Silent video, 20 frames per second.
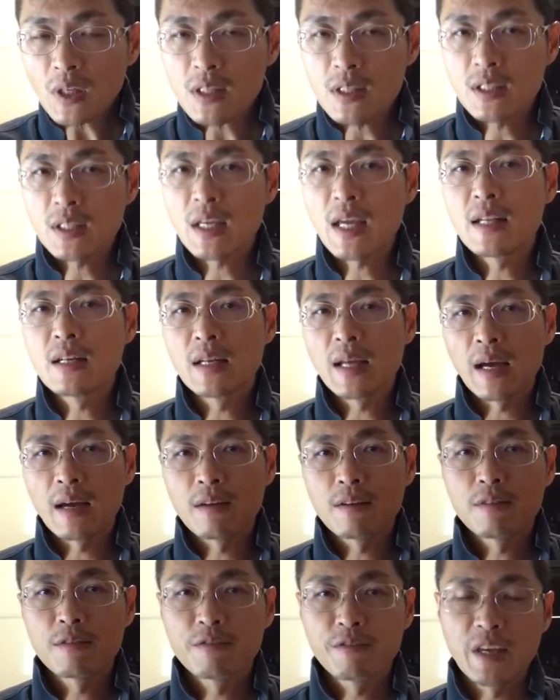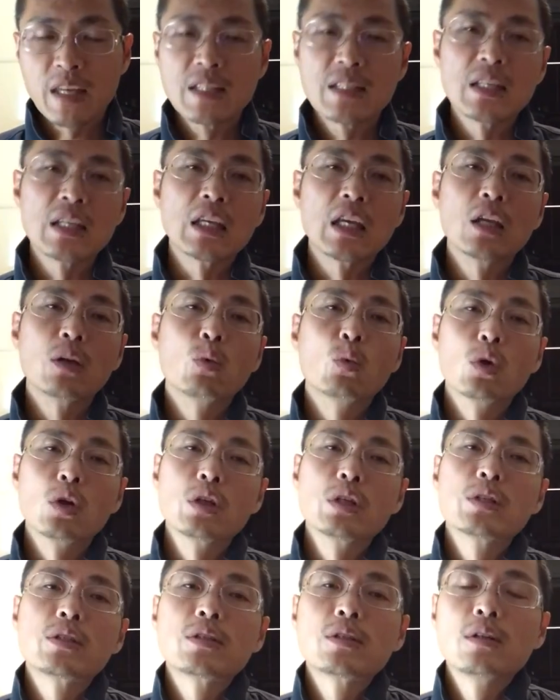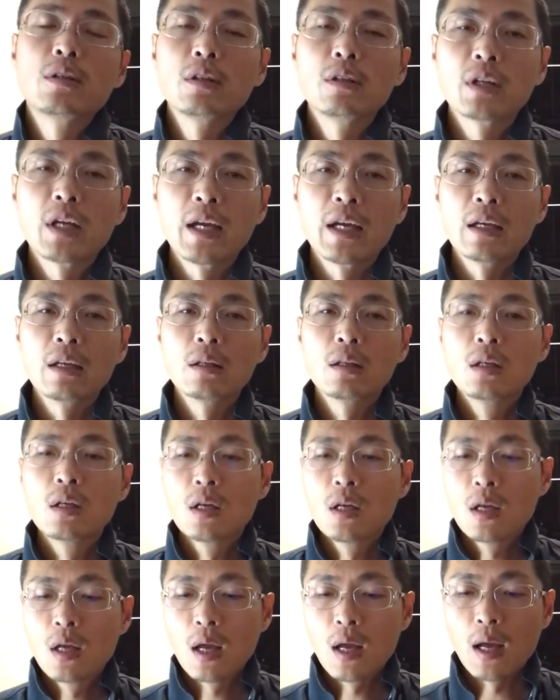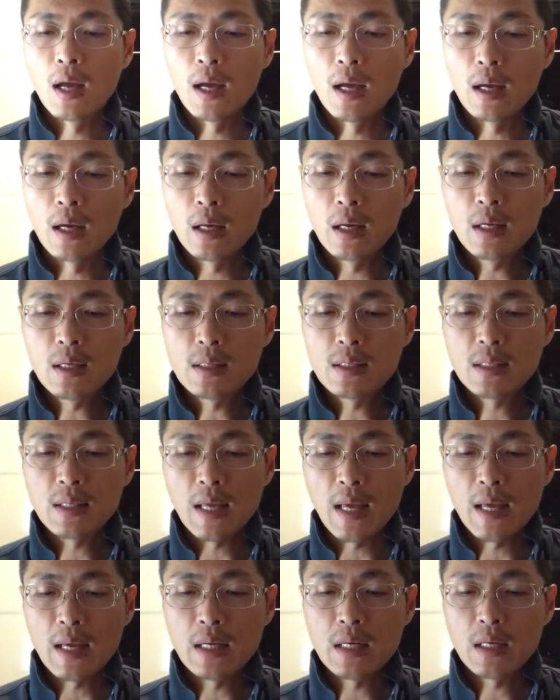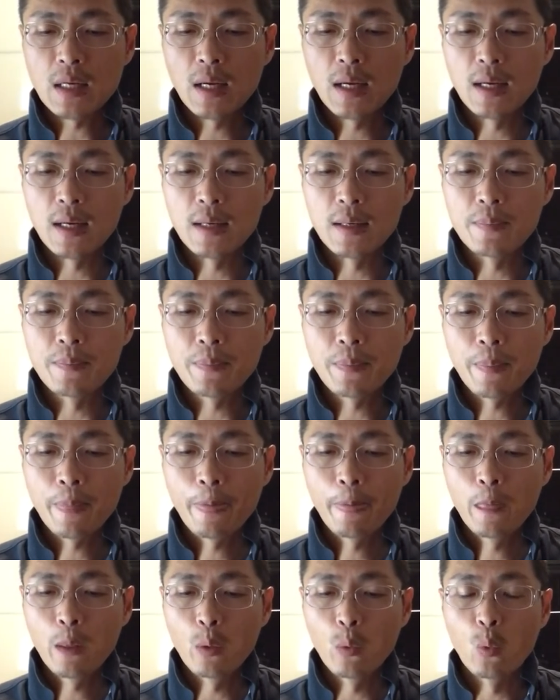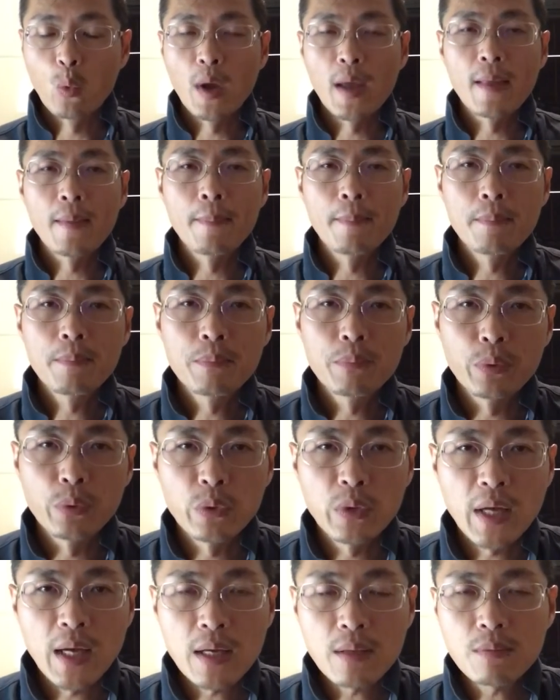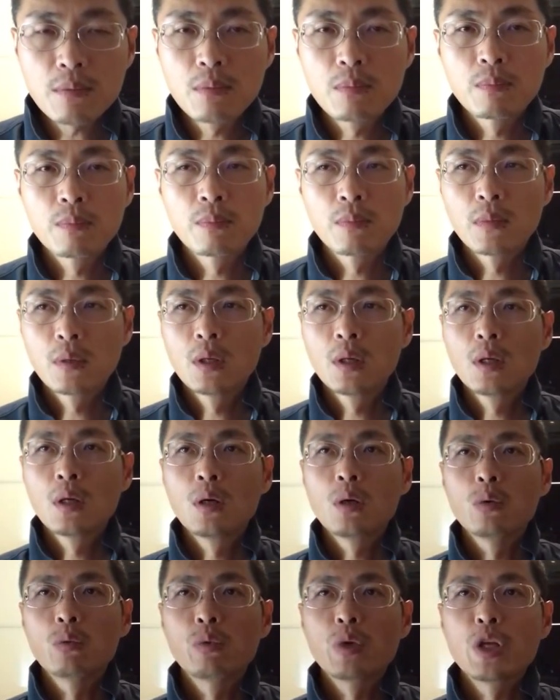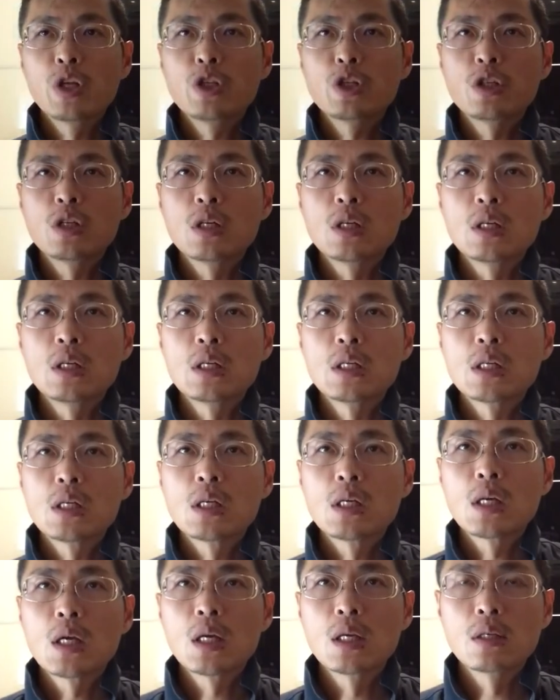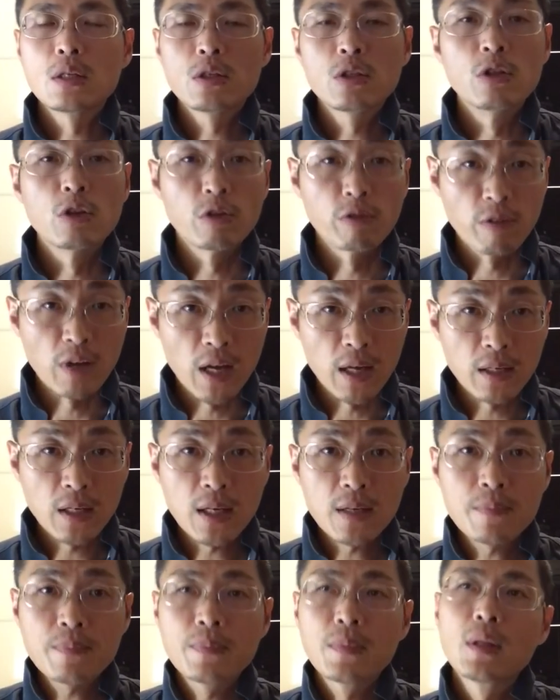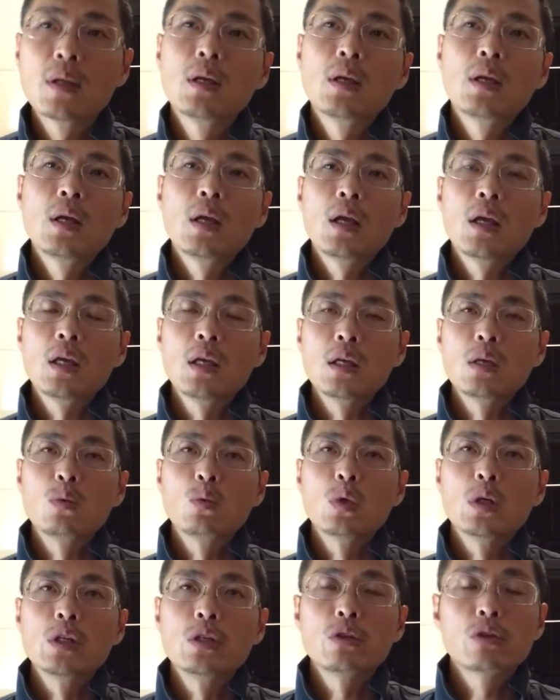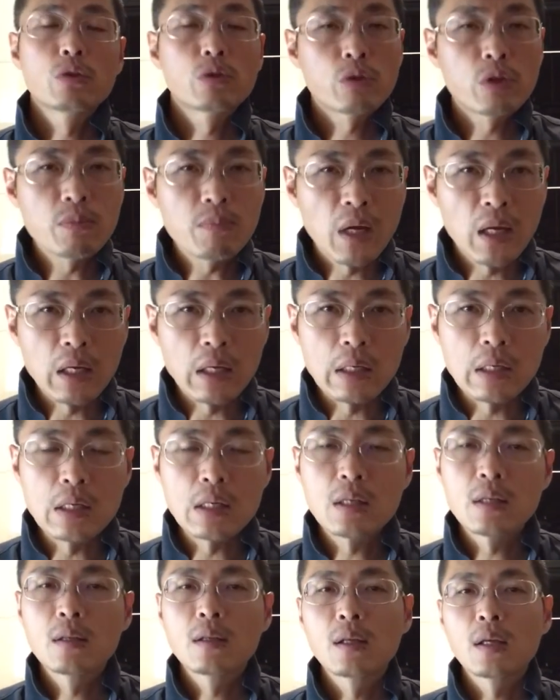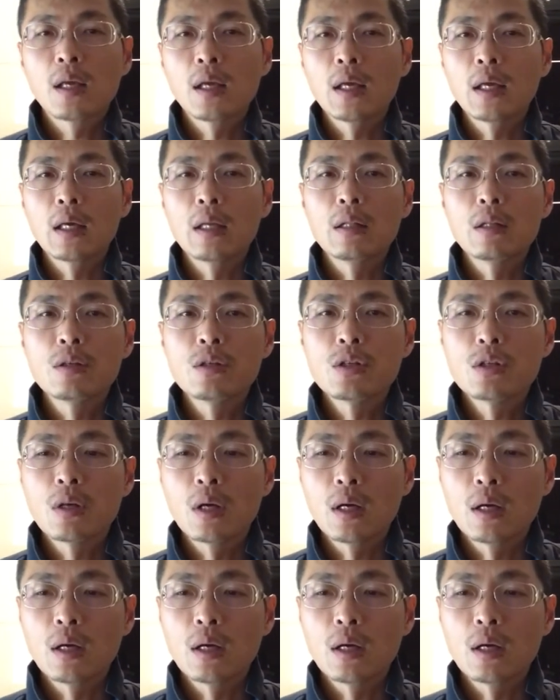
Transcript: Skanda facing inwards. Okay, it is said when Buddha reached his nirvana, he was cremated, and